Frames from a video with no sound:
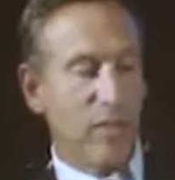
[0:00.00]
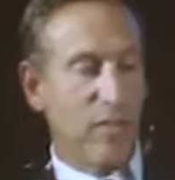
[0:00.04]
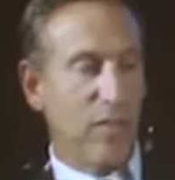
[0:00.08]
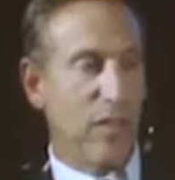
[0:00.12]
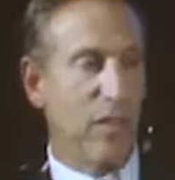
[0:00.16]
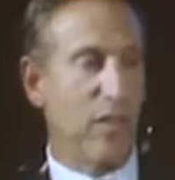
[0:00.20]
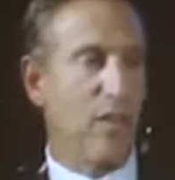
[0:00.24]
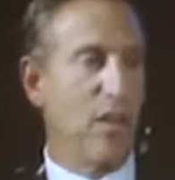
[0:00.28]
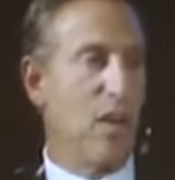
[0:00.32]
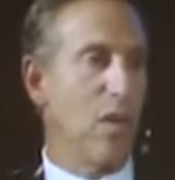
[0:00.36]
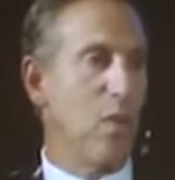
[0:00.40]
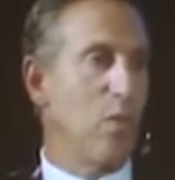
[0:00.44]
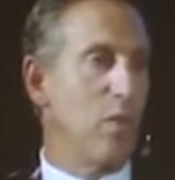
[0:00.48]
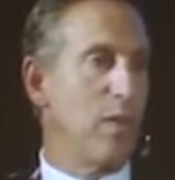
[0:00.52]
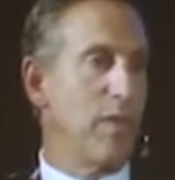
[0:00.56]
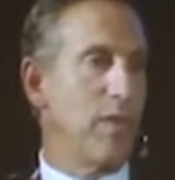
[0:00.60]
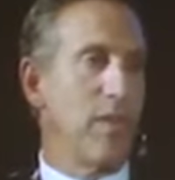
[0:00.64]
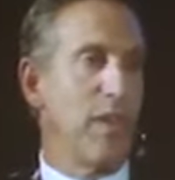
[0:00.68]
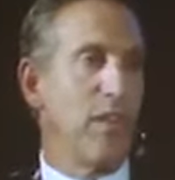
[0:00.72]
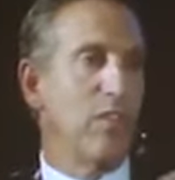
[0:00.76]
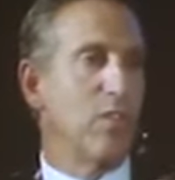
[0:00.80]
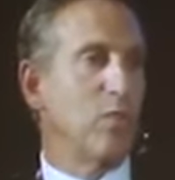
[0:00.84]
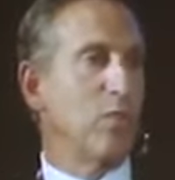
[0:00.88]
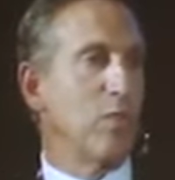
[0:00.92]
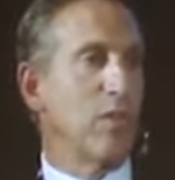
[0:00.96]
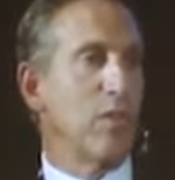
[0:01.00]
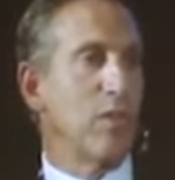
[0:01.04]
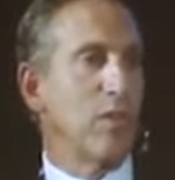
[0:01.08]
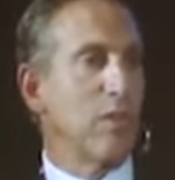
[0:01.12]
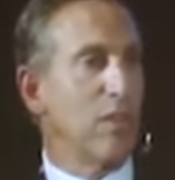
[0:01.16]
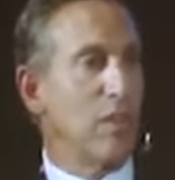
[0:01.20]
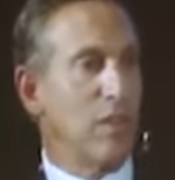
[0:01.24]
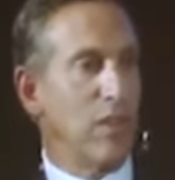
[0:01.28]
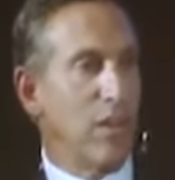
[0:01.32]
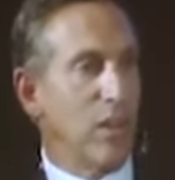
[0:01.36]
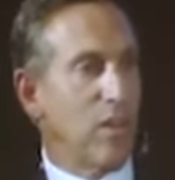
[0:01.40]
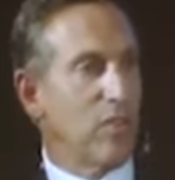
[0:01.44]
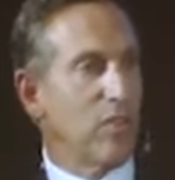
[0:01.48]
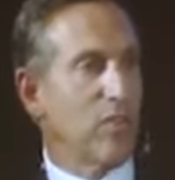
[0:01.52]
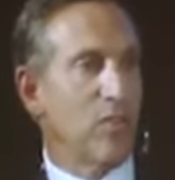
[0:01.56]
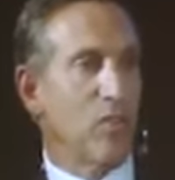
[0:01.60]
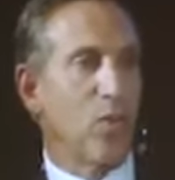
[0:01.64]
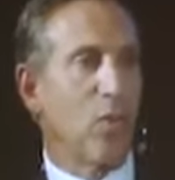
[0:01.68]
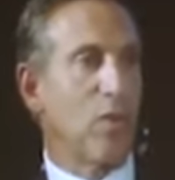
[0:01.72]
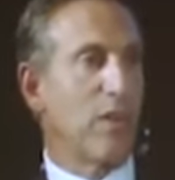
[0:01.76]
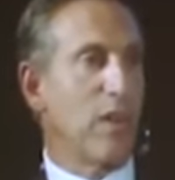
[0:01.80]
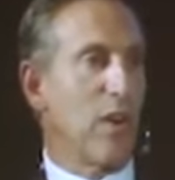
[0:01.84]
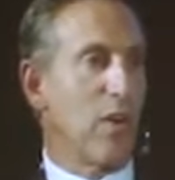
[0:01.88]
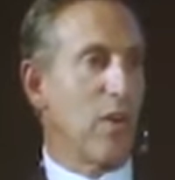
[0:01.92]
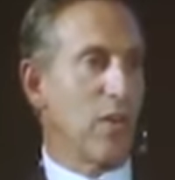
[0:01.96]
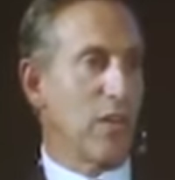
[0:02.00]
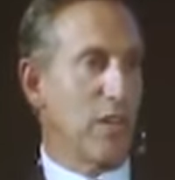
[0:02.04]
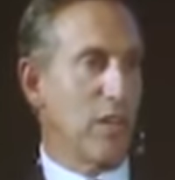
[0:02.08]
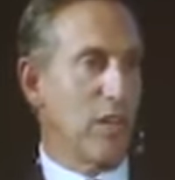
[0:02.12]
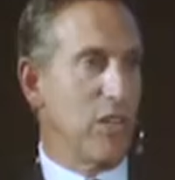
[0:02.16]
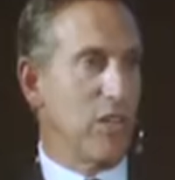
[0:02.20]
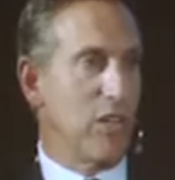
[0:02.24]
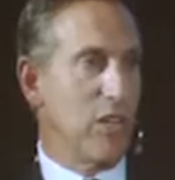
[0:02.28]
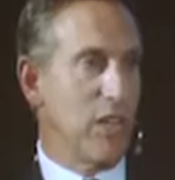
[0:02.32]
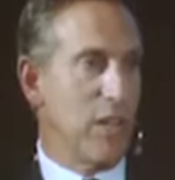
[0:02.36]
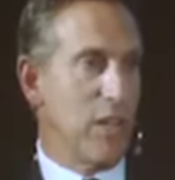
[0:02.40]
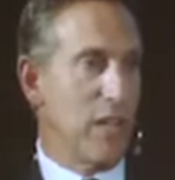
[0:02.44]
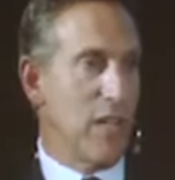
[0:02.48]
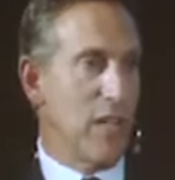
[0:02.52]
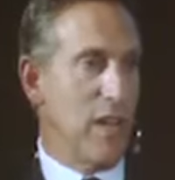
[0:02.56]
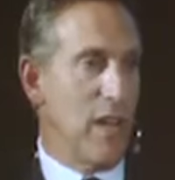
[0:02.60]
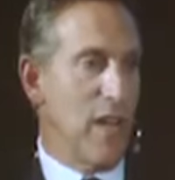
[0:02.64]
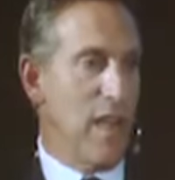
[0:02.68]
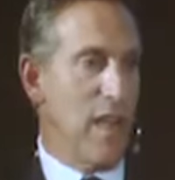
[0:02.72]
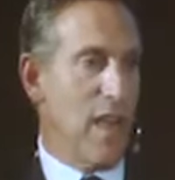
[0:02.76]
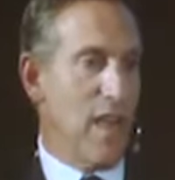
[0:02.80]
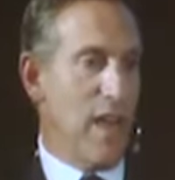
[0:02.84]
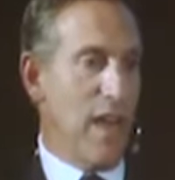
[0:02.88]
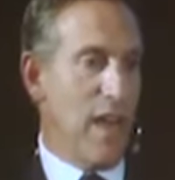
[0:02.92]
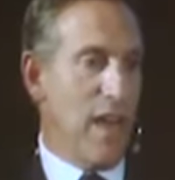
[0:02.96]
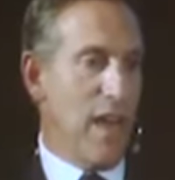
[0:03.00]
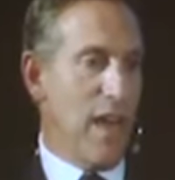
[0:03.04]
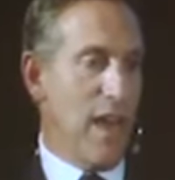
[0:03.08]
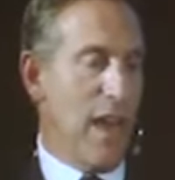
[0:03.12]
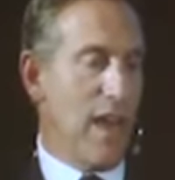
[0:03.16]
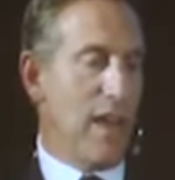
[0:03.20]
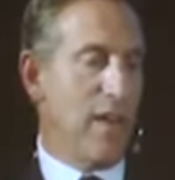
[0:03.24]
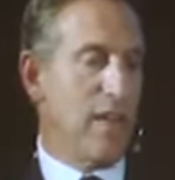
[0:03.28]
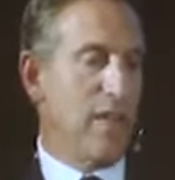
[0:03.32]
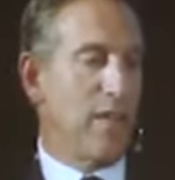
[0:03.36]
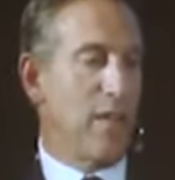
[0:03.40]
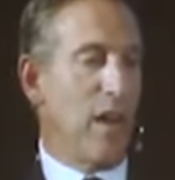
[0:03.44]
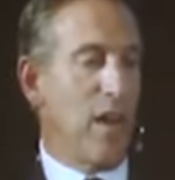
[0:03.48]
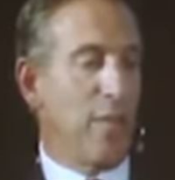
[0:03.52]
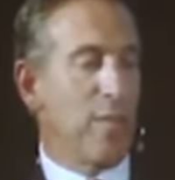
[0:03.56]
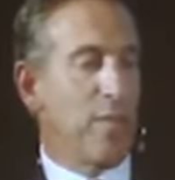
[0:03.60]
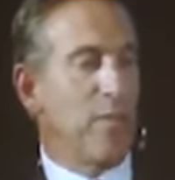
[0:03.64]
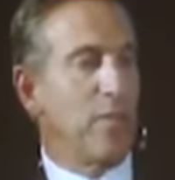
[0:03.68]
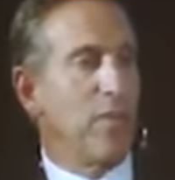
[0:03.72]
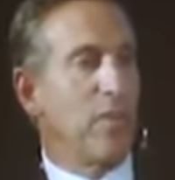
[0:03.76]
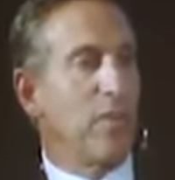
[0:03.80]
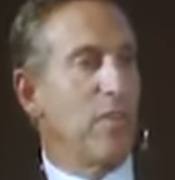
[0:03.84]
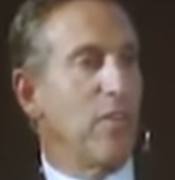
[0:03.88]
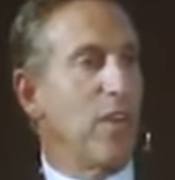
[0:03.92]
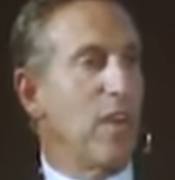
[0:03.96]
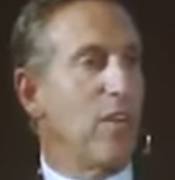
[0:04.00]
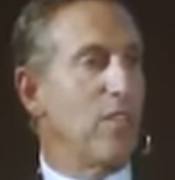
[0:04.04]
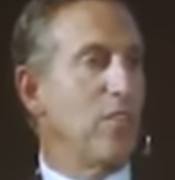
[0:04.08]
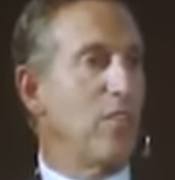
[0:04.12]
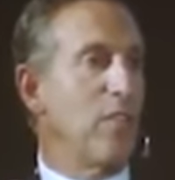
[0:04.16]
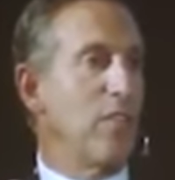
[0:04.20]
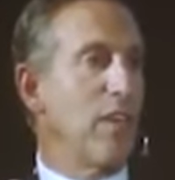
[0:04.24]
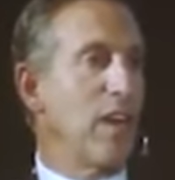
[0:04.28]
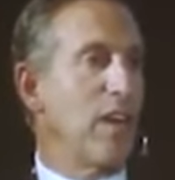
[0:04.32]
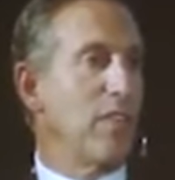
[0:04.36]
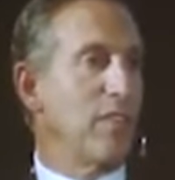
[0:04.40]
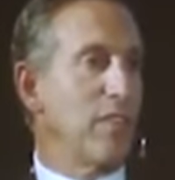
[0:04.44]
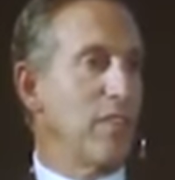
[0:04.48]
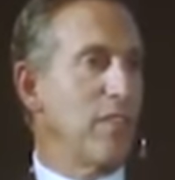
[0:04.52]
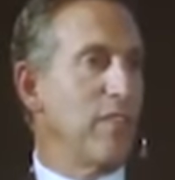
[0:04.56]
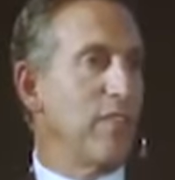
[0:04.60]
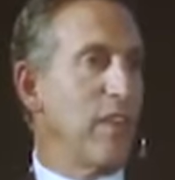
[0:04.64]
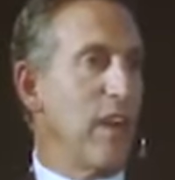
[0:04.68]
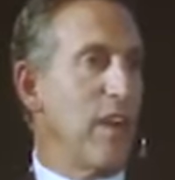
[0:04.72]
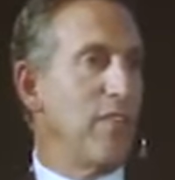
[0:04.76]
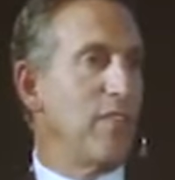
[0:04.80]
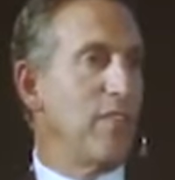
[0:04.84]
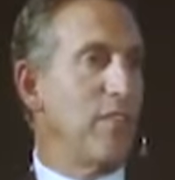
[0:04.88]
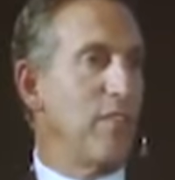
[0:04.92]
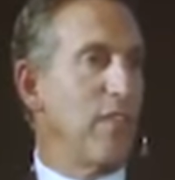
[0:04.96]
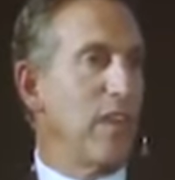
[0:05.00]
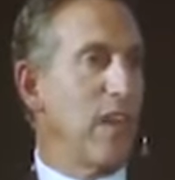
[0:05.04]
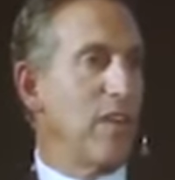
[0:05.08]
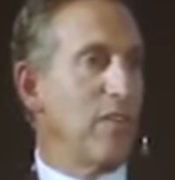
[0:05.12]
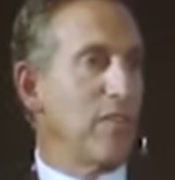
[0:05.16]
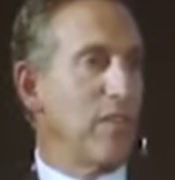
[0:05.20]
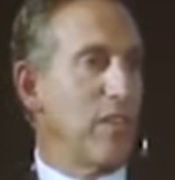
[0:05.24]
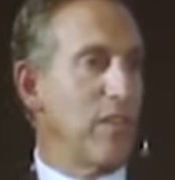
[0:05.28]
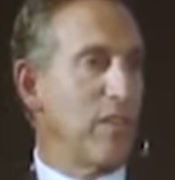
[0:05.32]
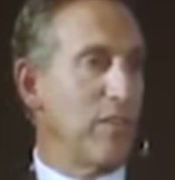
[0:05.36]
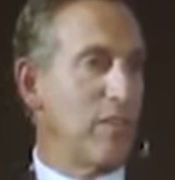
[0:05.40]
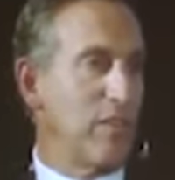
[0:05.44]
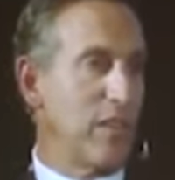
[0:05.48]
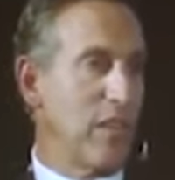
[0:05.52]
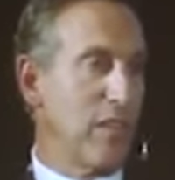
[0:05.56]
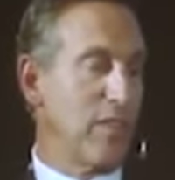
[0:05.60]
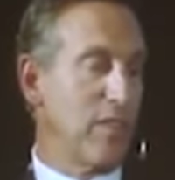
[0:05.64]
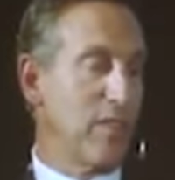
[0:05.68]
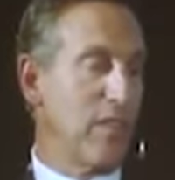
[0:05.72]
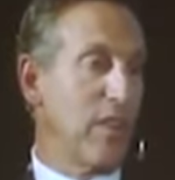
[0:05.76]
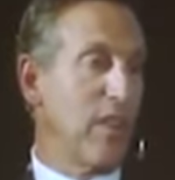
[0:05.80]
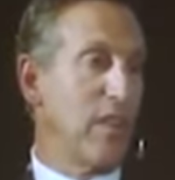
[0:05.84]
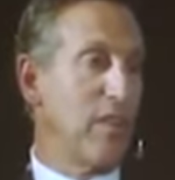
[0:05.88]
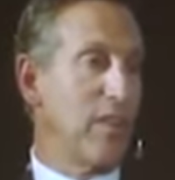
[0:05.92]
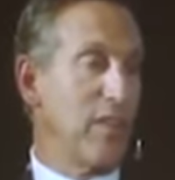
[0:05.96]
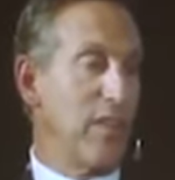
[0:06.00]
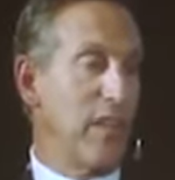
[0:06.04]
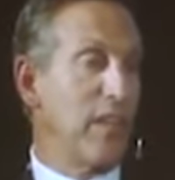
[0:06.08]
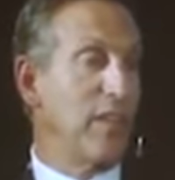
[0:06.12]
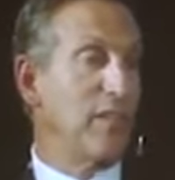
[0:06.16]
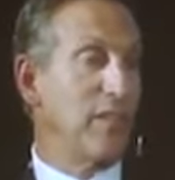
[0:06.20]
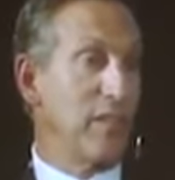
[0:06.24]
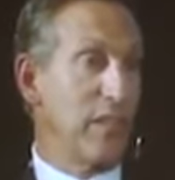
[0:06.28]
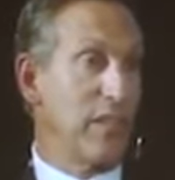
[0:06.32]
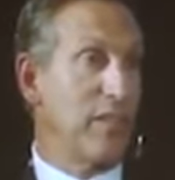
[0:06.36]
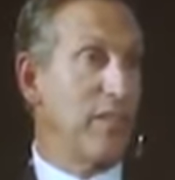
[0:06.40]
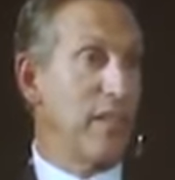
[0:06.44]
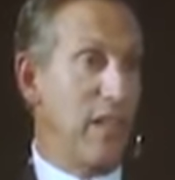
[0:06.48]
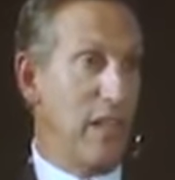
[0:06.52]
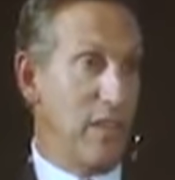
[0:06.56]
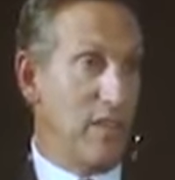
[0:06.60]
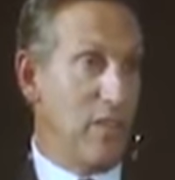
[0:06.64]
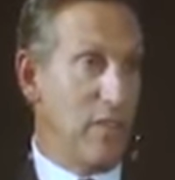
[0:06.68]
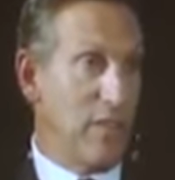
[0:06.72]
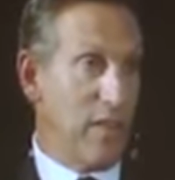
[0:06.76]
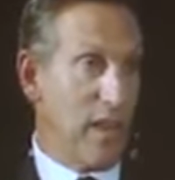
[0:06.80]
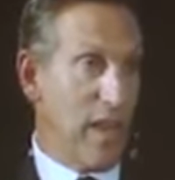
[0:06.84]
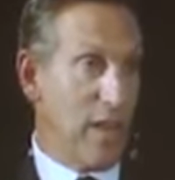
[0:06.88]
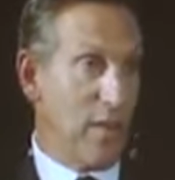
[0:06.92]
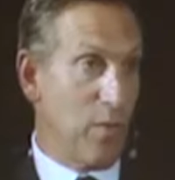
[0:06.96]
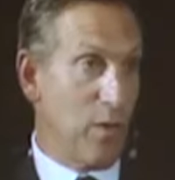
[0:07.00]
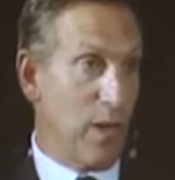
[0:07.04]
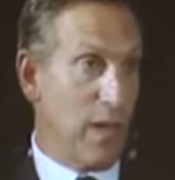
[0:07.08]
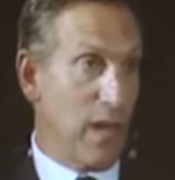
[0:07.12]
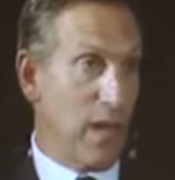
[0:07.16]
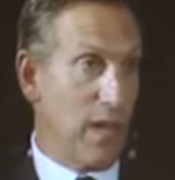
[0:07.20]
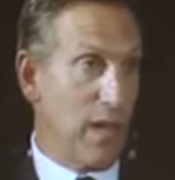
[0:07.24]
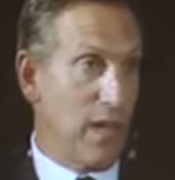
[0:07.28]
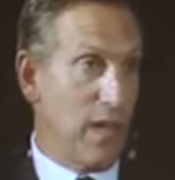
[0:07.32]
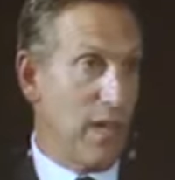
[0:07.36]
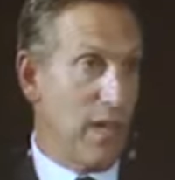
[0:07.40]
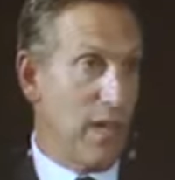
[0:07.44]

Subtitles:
CEO when things were extraordinarily good. And up until around 2005, 2006, things continued that way.